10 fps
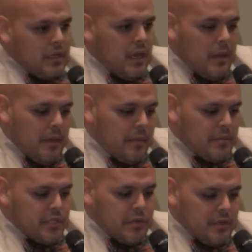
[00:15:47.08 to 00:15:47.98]
I'm, I'm
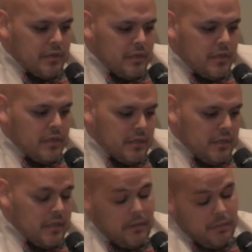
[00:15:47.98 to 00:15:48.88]
certain
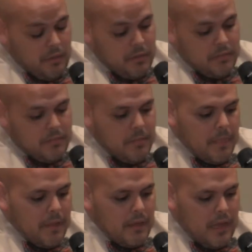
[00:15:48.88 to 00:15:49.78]
that, well,
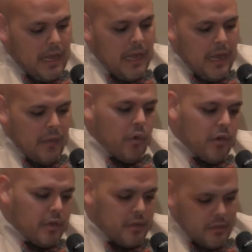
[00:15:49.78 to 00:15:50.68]
I, I
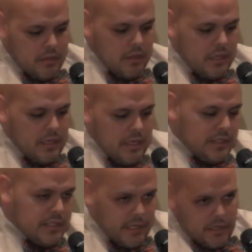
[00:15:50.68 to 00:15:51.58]
work in a
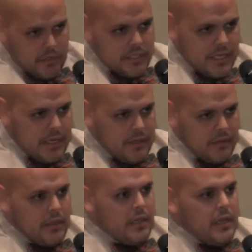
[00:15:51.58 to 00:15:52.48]
secular setting,
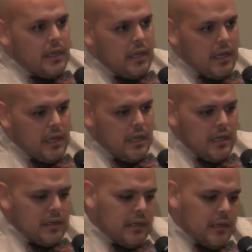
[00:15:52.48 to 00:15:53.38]

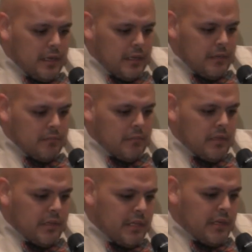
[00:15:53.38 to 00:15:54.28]
and um,
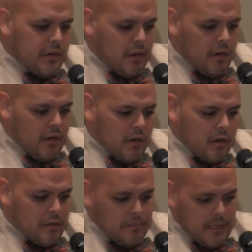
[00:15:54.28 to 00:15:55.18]
there
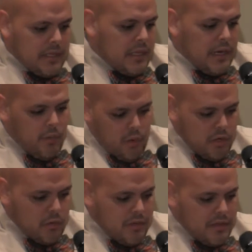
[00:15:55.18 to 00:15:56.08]
are men that I
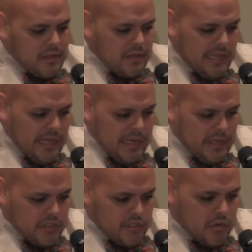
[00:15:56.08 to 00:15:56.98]
work with
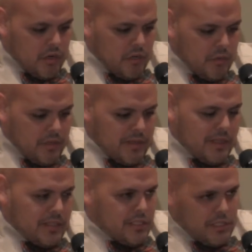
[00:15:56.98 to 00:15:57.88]
that struggle with
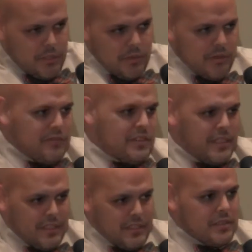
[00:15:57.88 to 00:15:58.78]
a slew of
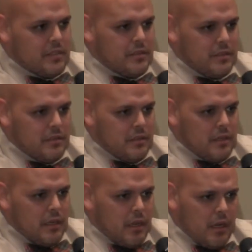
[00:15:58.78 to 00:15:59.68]
sins
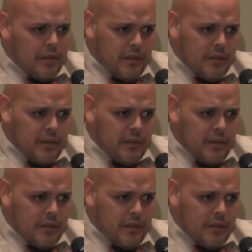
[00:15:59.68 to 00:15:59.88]
uh,